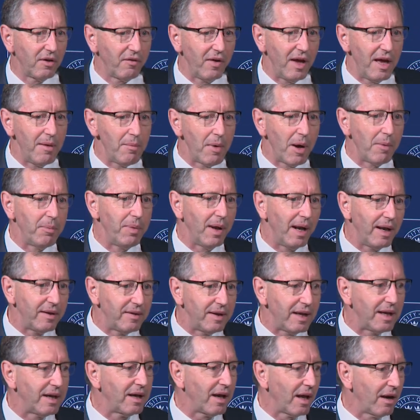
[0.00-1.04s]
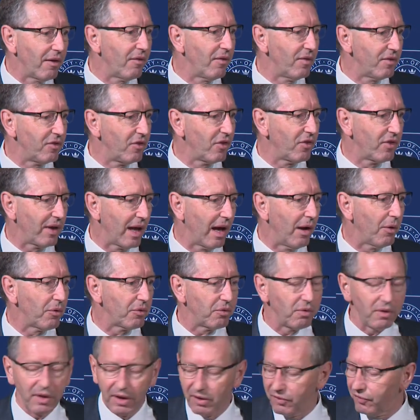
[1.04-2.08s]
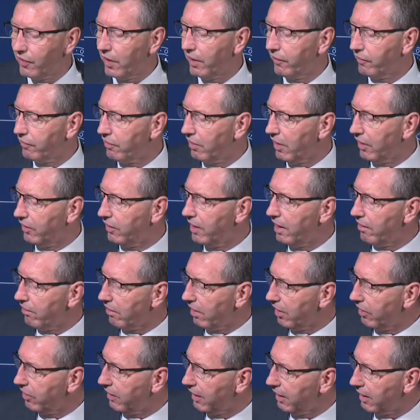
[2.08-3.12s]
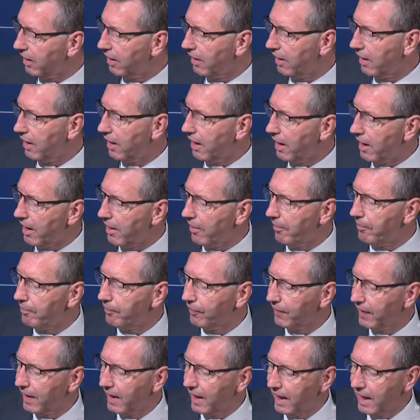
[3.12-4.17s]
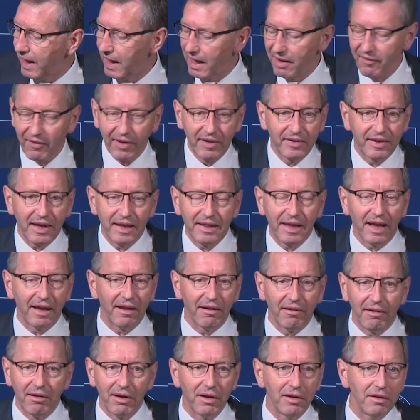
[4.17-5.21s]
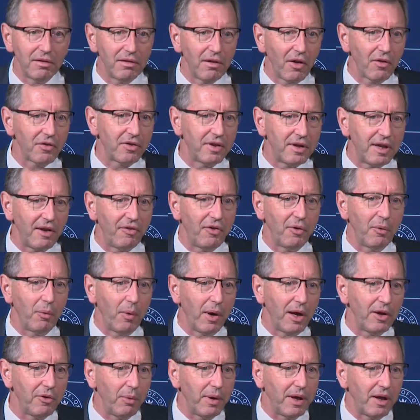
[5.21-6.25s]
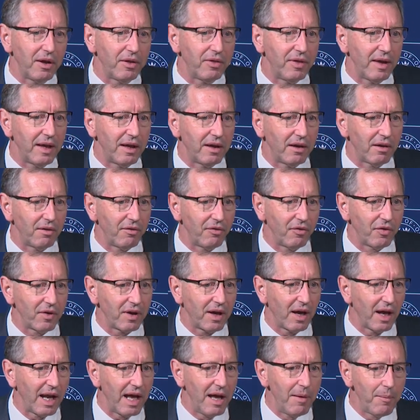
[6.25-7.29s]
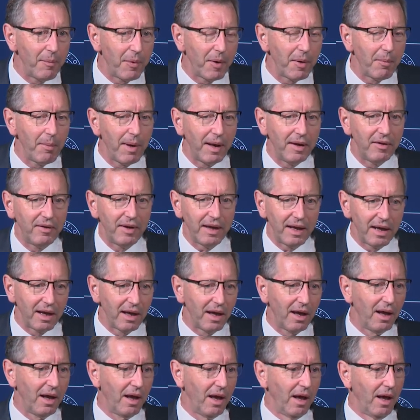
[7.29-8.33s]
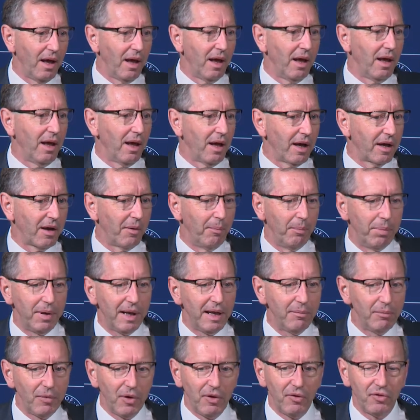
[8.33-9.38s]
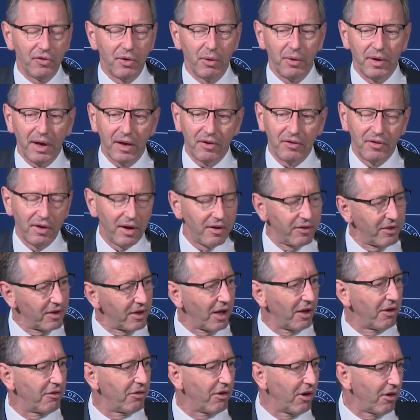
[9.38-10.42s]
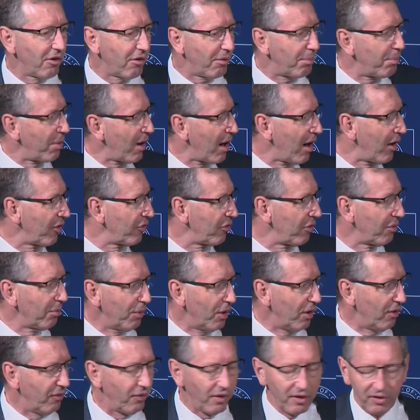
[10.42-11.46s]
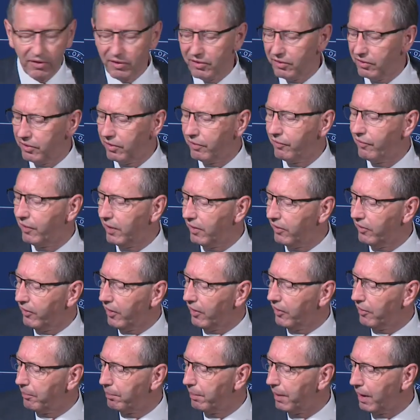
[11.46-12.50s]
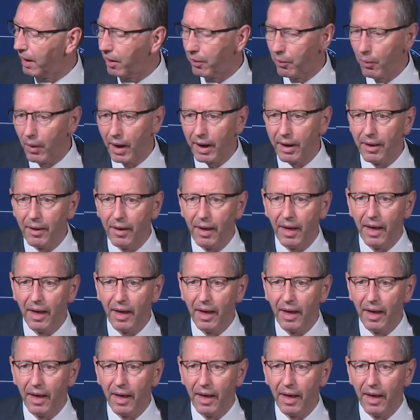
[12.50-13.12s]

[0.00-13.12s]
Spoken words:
of immobility kind of just helps with these five criteria, I think. Having said that, there are lots of different ways we could think of kind of implementing a complete move to a destination country or a partial move as is envisaged under pillar one.